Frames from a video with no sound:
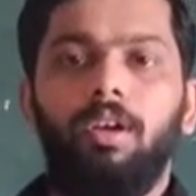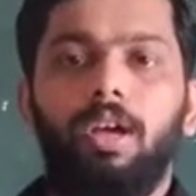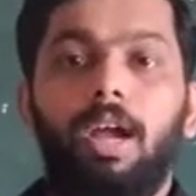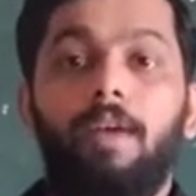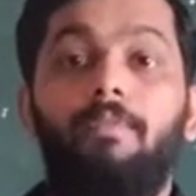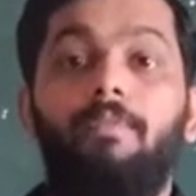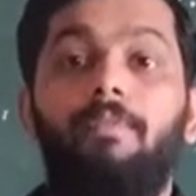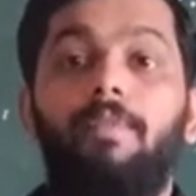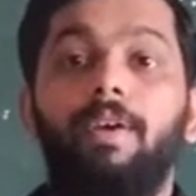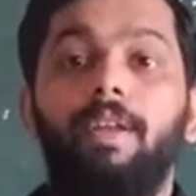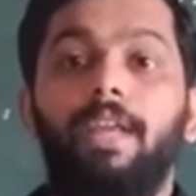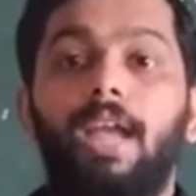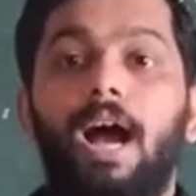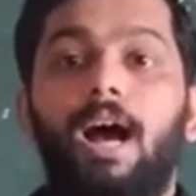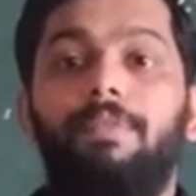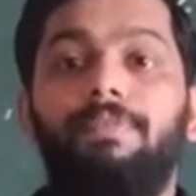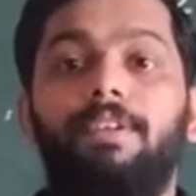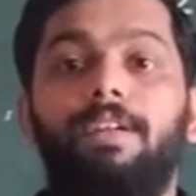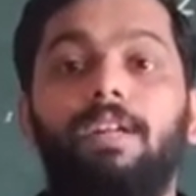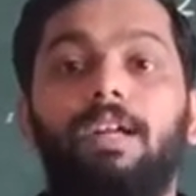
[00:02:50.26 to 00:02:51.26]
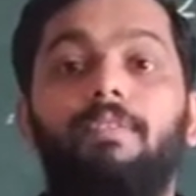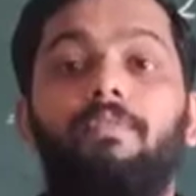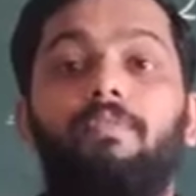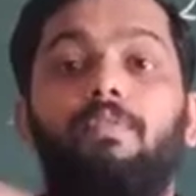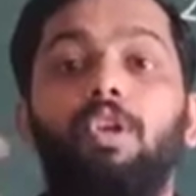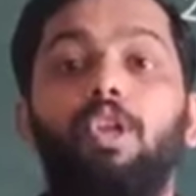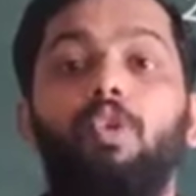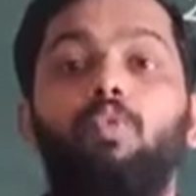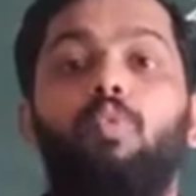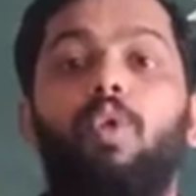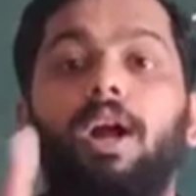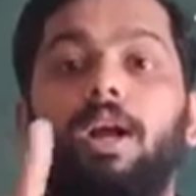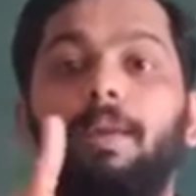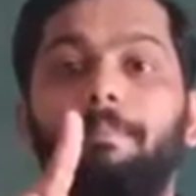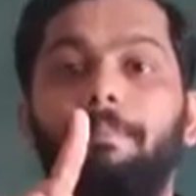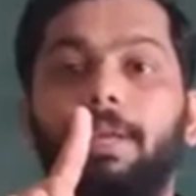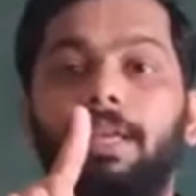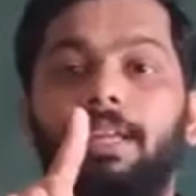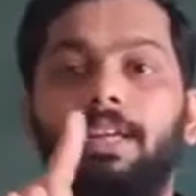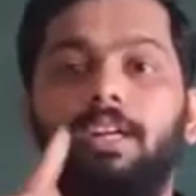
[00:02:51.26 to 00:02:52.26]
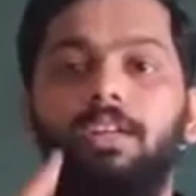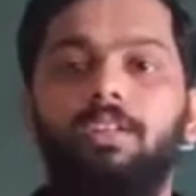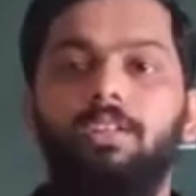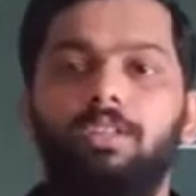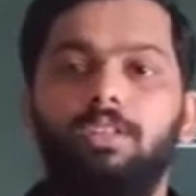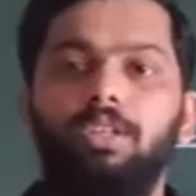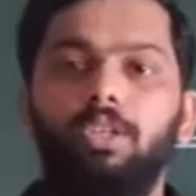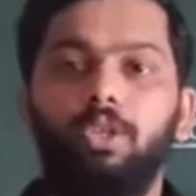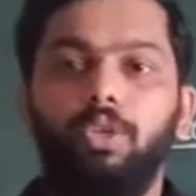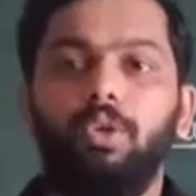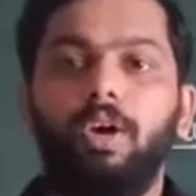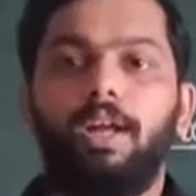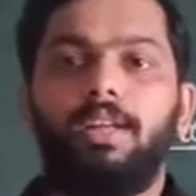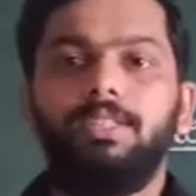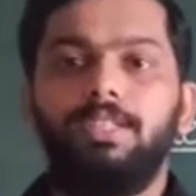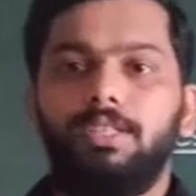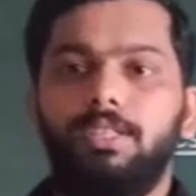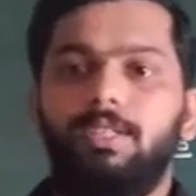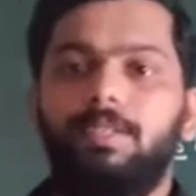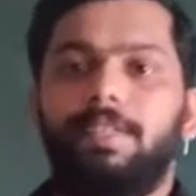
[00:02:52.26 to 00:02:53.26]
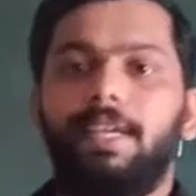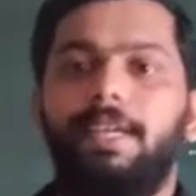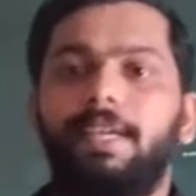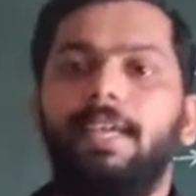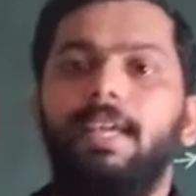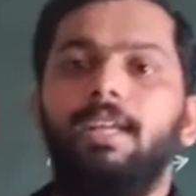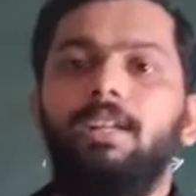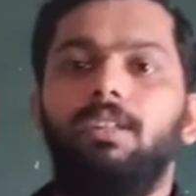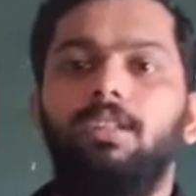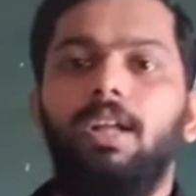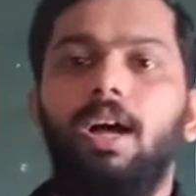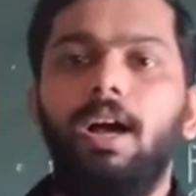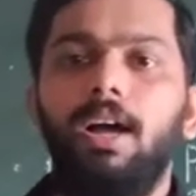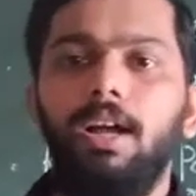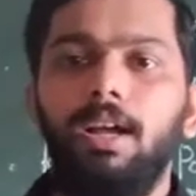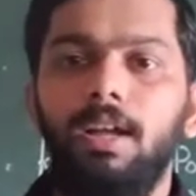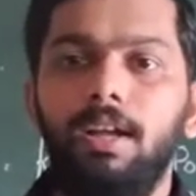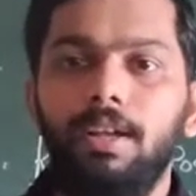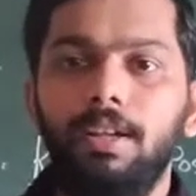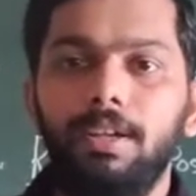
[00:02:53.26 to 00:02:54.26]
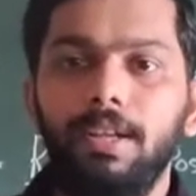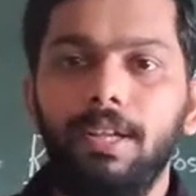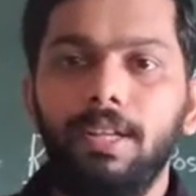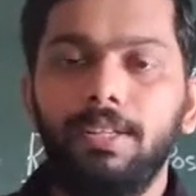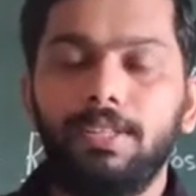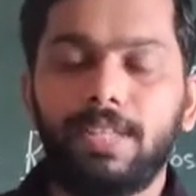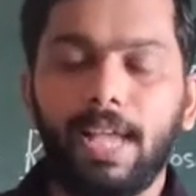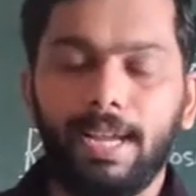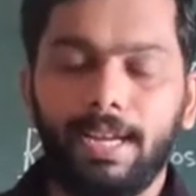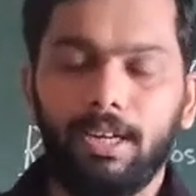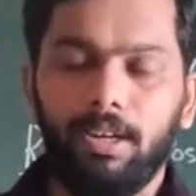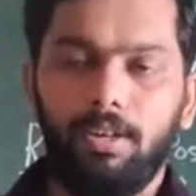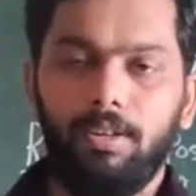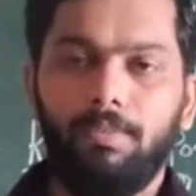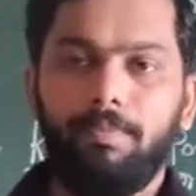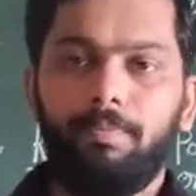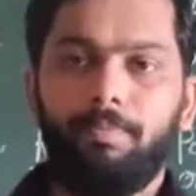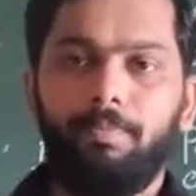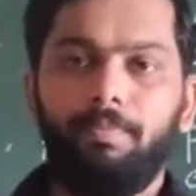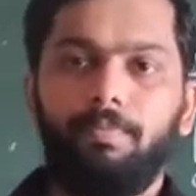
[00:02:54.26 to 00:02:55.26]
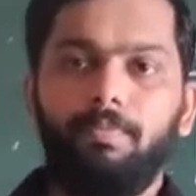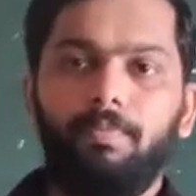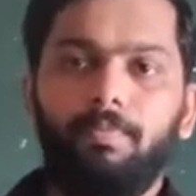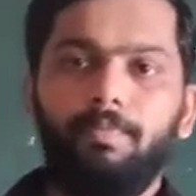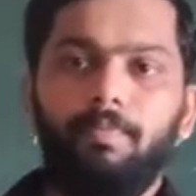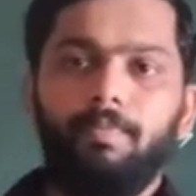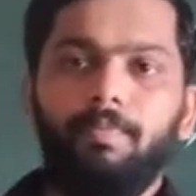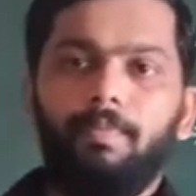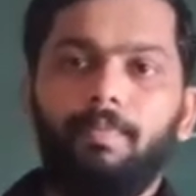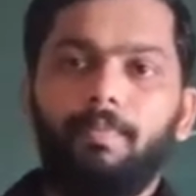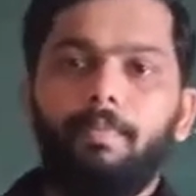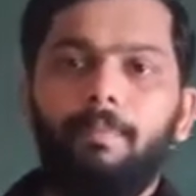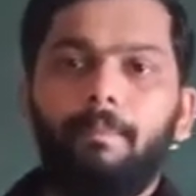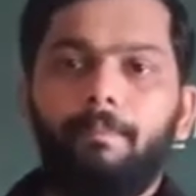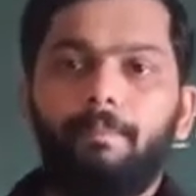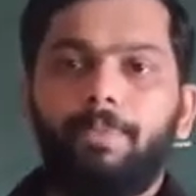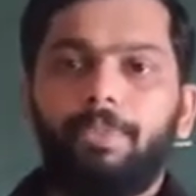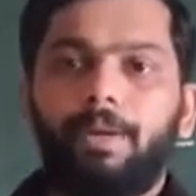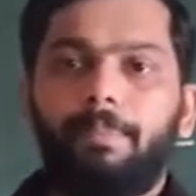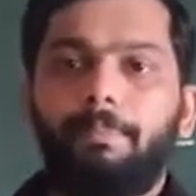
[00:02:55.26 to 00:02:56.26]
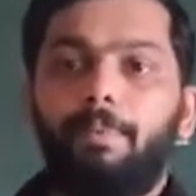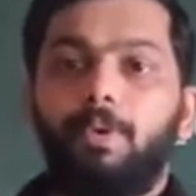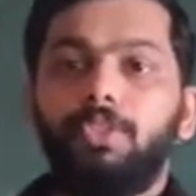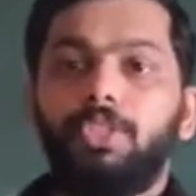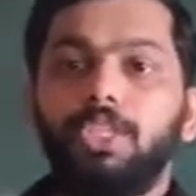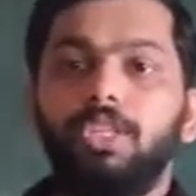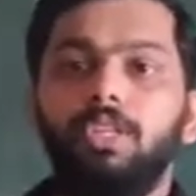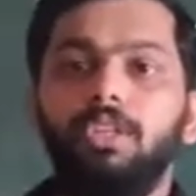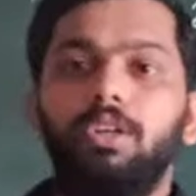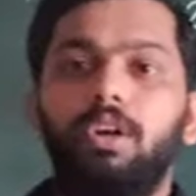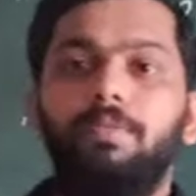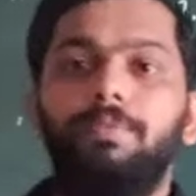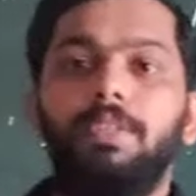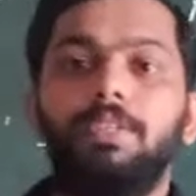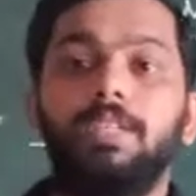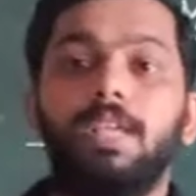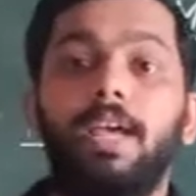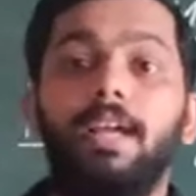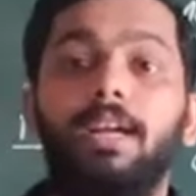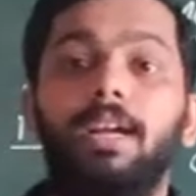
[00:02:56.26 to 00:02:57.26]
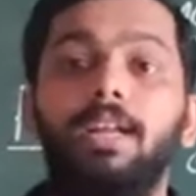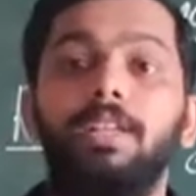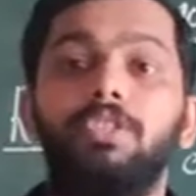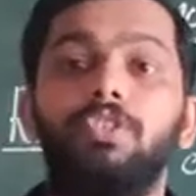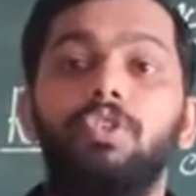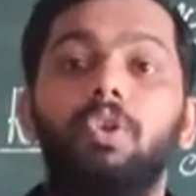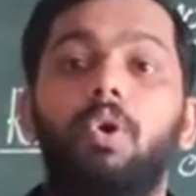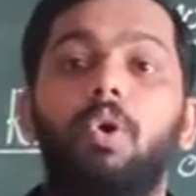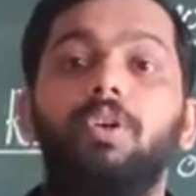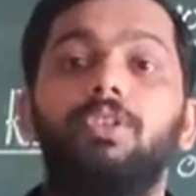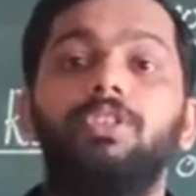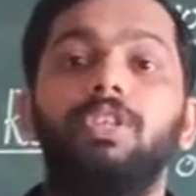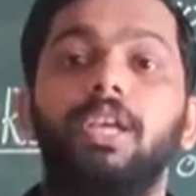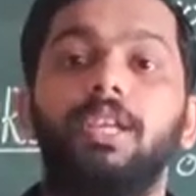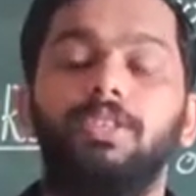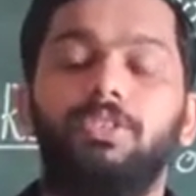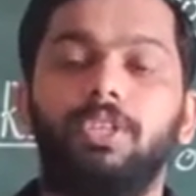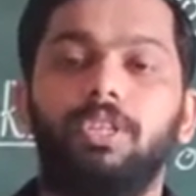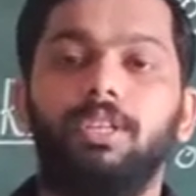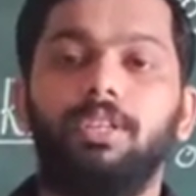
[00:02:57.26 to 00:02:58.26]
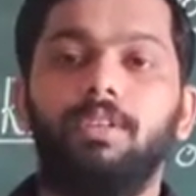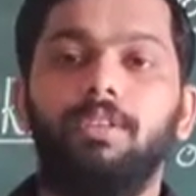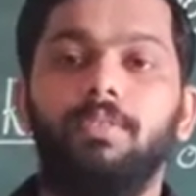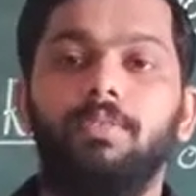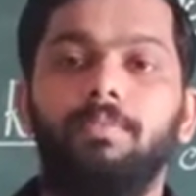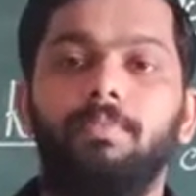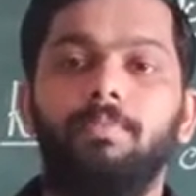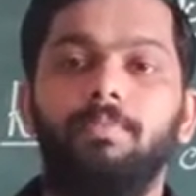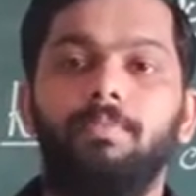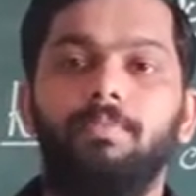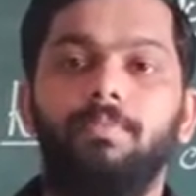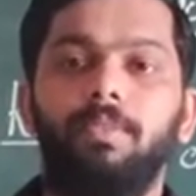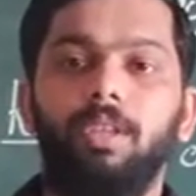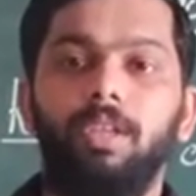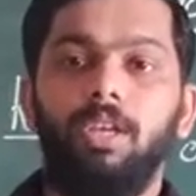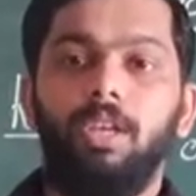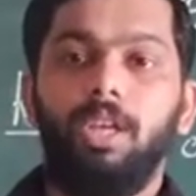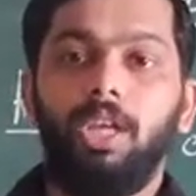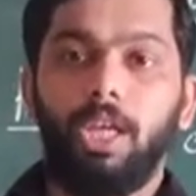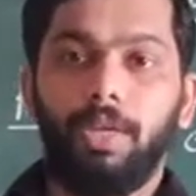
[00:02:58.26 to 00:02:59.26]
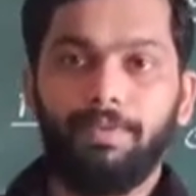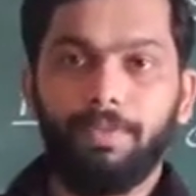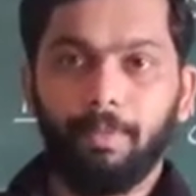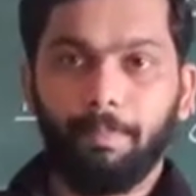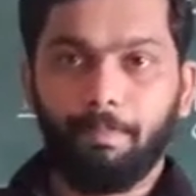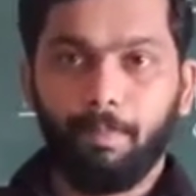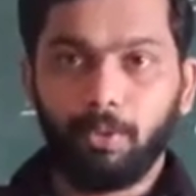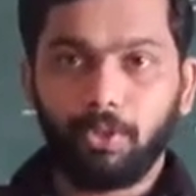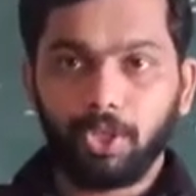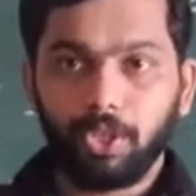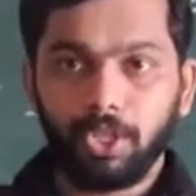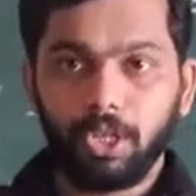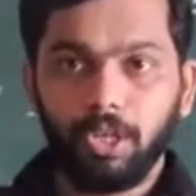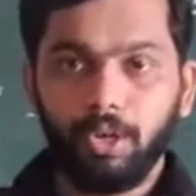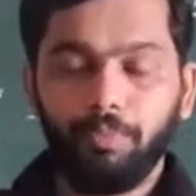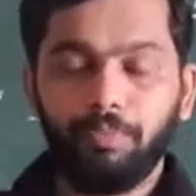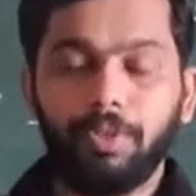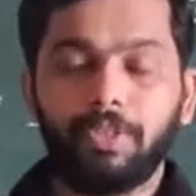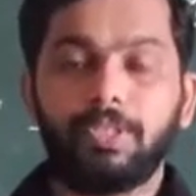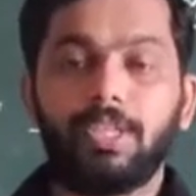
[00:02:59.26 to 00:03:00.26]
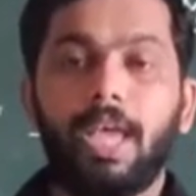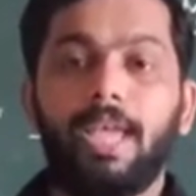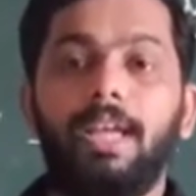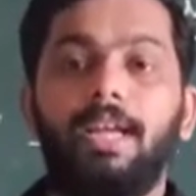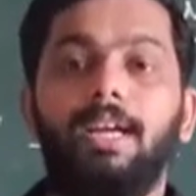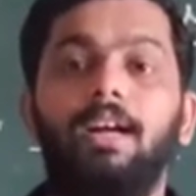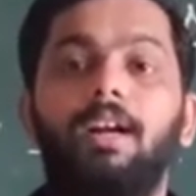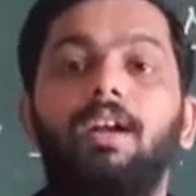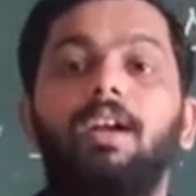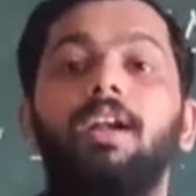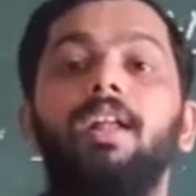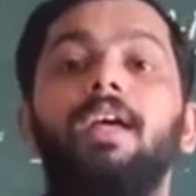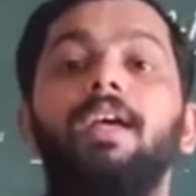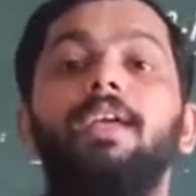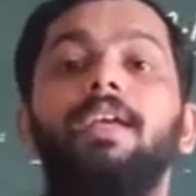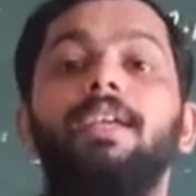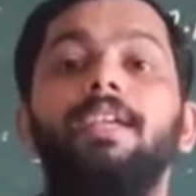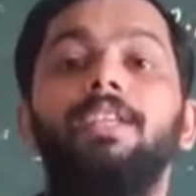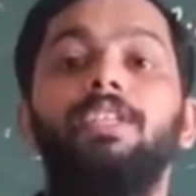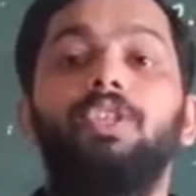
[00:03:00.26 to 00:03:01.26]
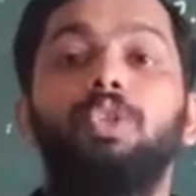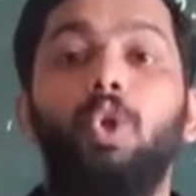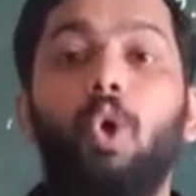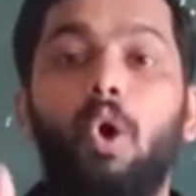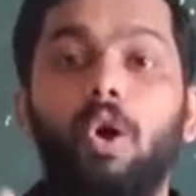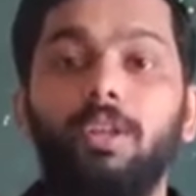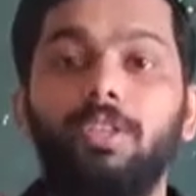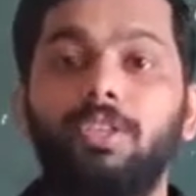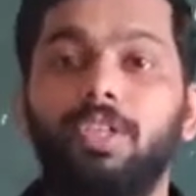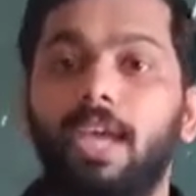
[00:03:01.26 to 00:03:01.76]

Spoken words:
After every 1 period, you are just checking the cycle. The position of the cycle is not changing. If the position of the cycle is not